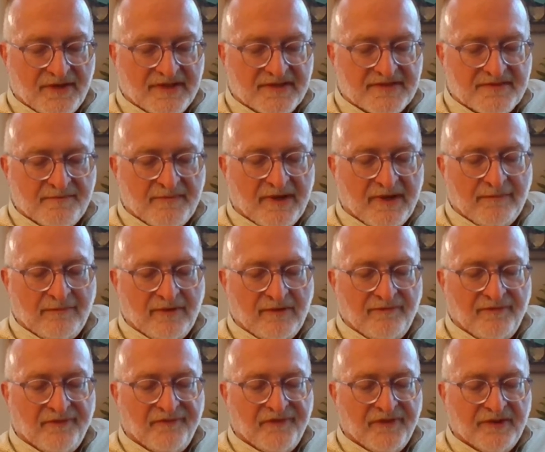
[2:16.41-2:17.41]
us might be
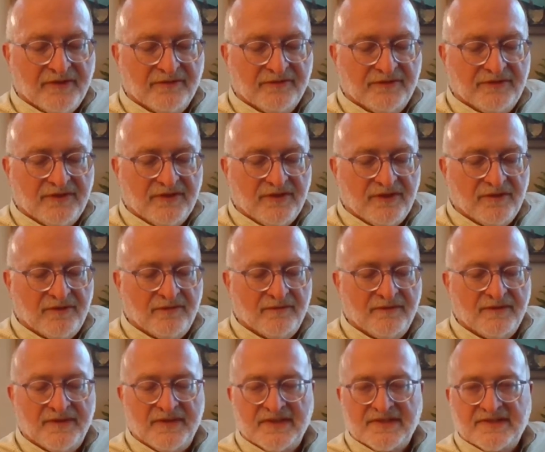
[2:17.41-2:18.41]
revealed to
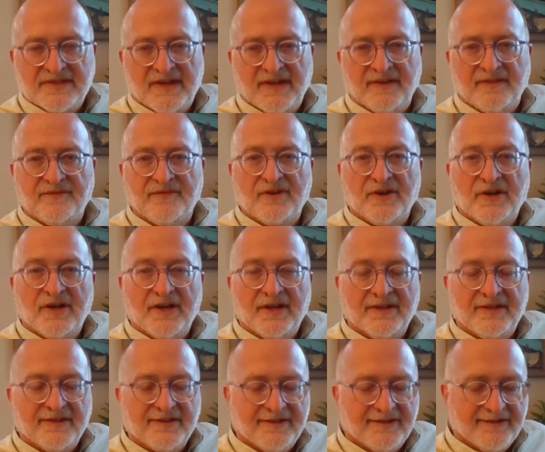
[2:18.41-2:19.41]
you in the sight of
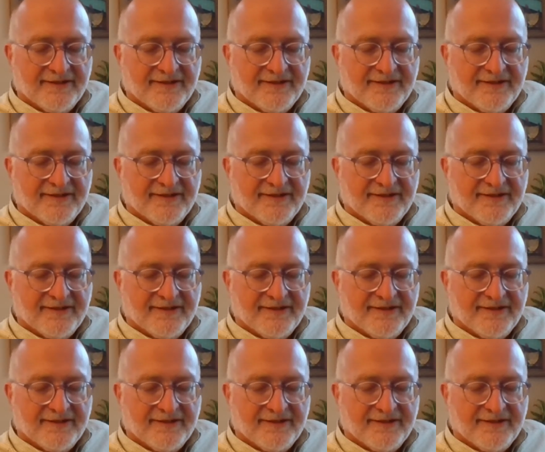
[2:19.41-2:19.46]
God.